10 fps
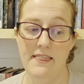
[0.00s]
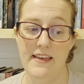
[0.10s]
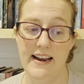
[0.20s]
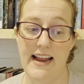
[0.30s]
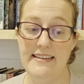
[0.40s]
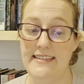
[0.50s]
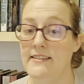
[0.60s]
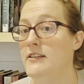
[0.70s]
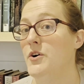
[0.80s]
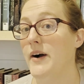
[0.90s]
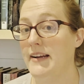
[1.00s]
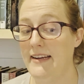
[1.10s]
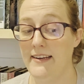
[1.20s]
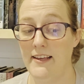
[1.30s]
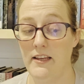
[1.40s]
that I didn't know I
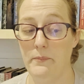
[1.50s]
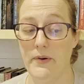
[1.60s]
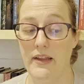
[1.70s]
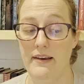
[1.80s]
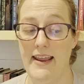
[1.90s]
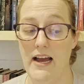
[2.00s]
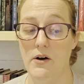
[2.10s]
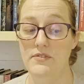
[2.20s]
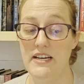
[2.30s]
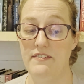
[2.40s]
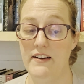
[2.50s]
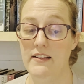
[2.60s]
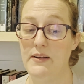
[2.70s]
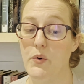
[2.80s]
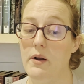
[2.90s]
needed, but now
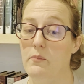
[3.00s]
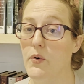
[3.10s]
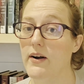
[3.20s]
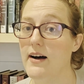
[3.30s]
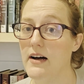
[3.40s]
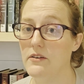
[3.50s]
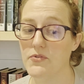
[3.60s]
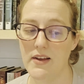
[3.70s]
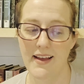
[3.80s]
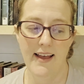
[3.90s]
definitely want more of.